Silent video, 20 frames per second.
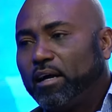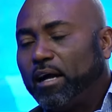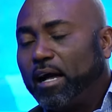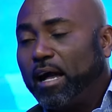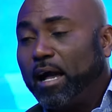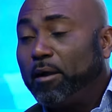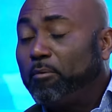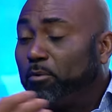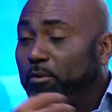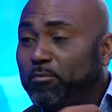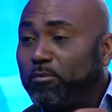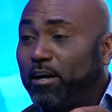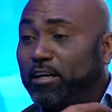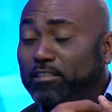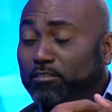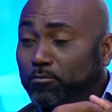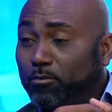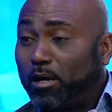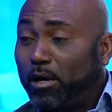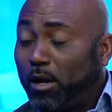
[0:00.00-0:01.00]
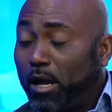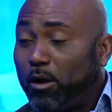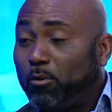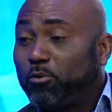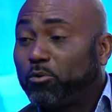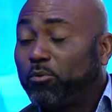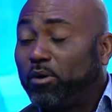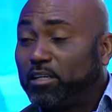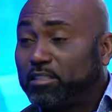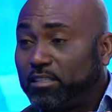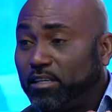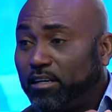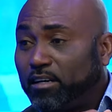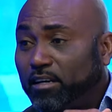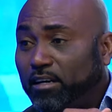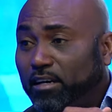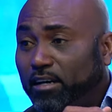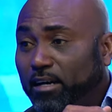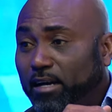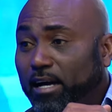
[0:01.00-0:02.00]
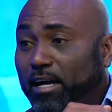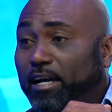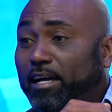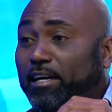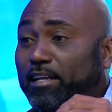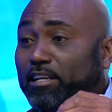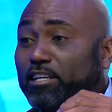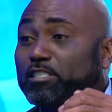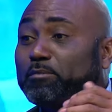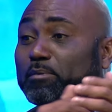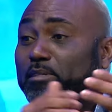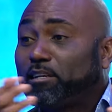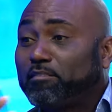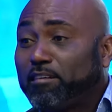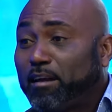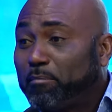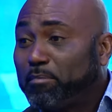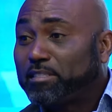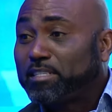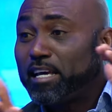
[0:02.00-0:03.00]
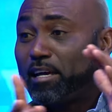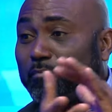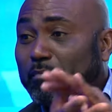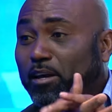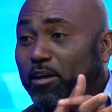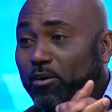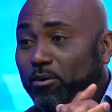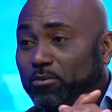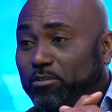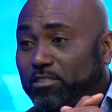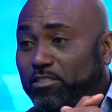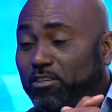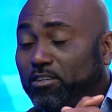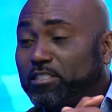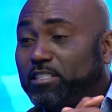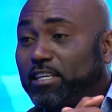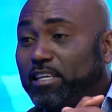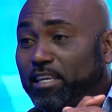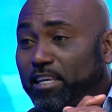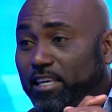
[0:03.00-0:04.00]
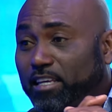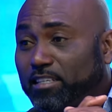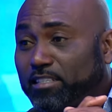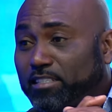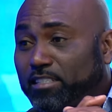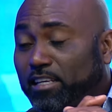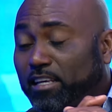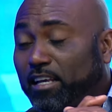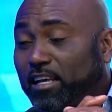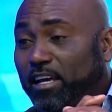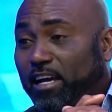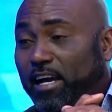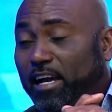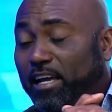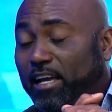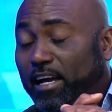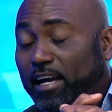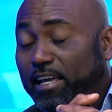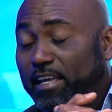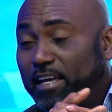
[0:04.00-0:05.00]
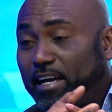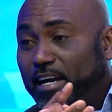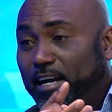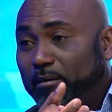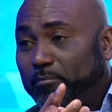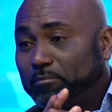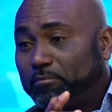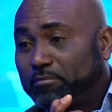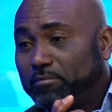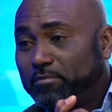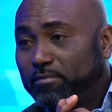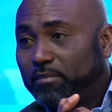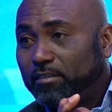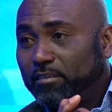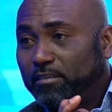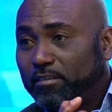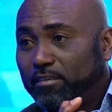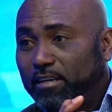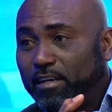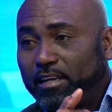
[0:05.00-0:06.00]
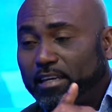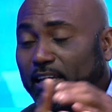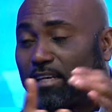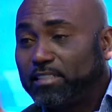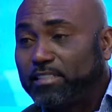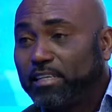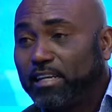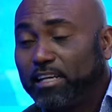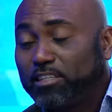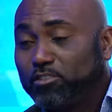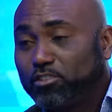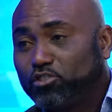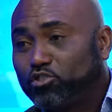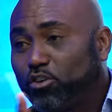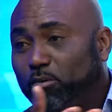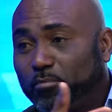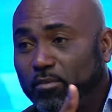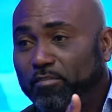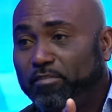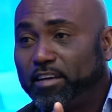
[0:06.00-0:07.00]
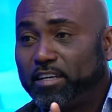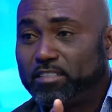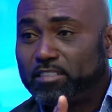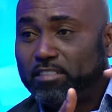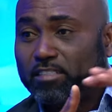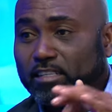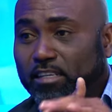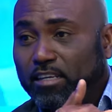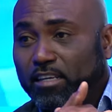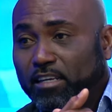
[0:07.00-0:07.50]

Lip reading: I would want an hospital right beside my house, just in case I get ill, I just jump the fence.